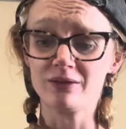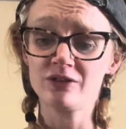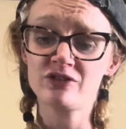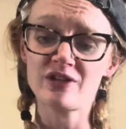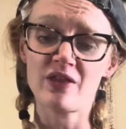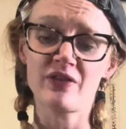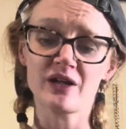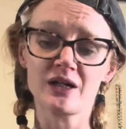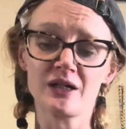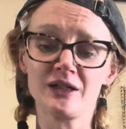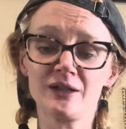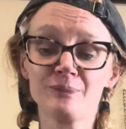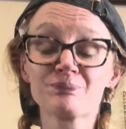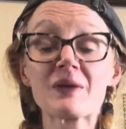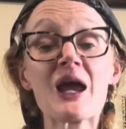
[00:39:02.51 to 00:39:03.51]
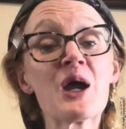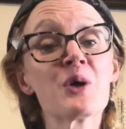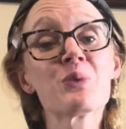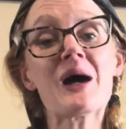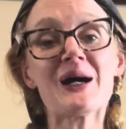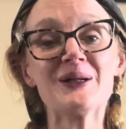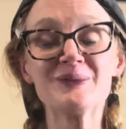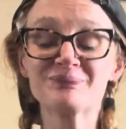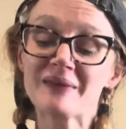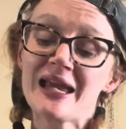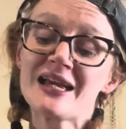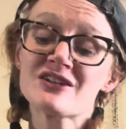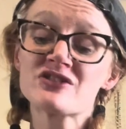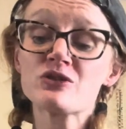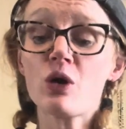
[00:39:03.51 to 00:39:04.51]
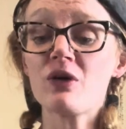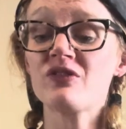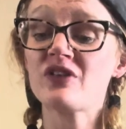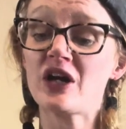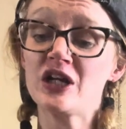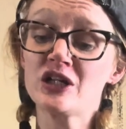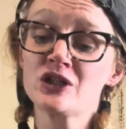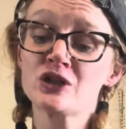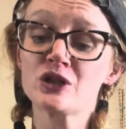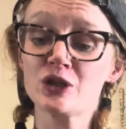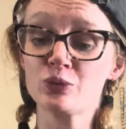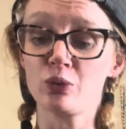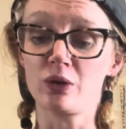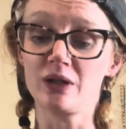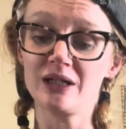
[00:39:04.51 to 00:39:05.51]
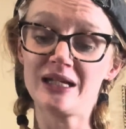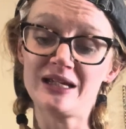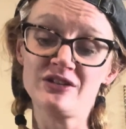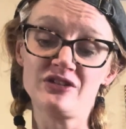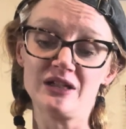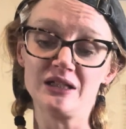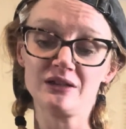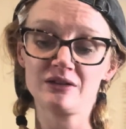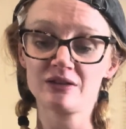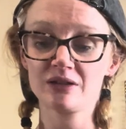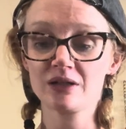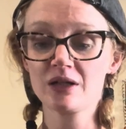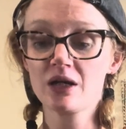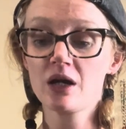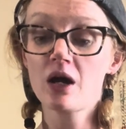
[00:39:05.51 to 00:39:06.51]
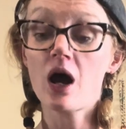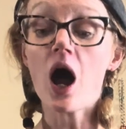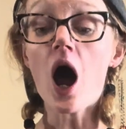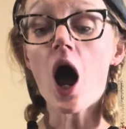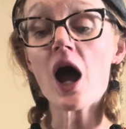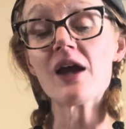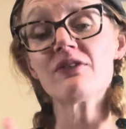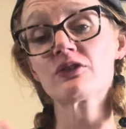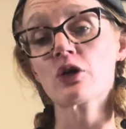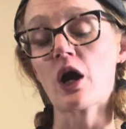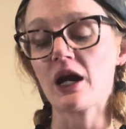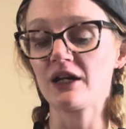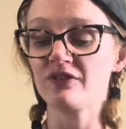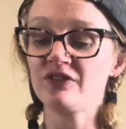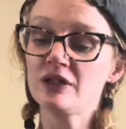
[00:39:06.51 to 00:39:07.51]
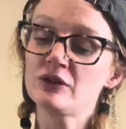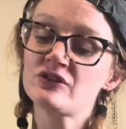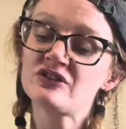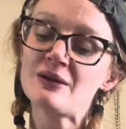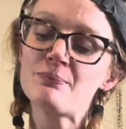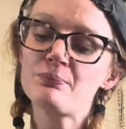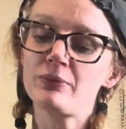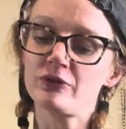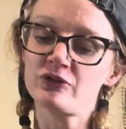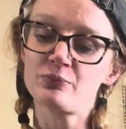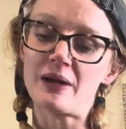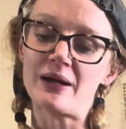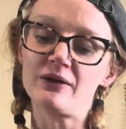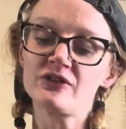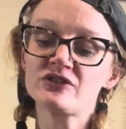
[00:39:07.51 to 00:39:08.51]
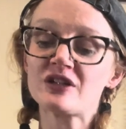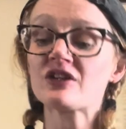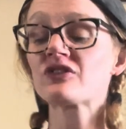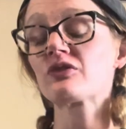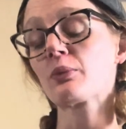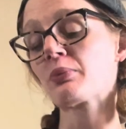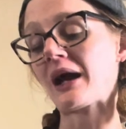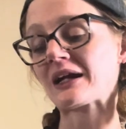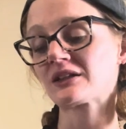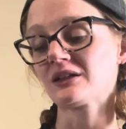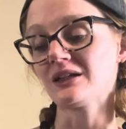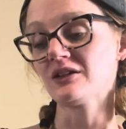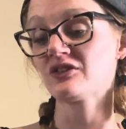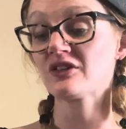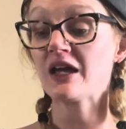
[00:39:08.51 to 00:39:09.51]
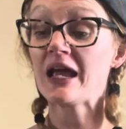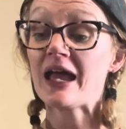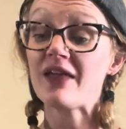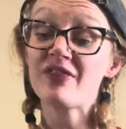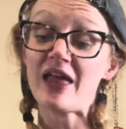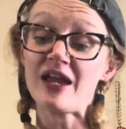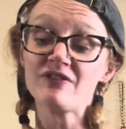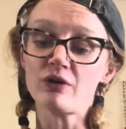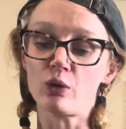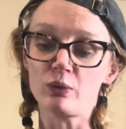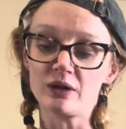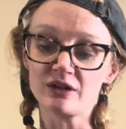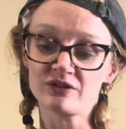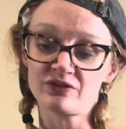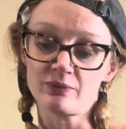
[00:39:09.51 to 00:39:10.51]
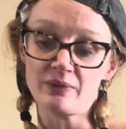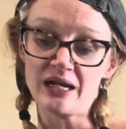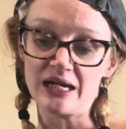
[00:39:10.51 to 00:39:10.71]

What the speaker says: Said the girl. Well, it's not a very good one, is it? I've tried a few simple spells just for practice, and they've all worked for me.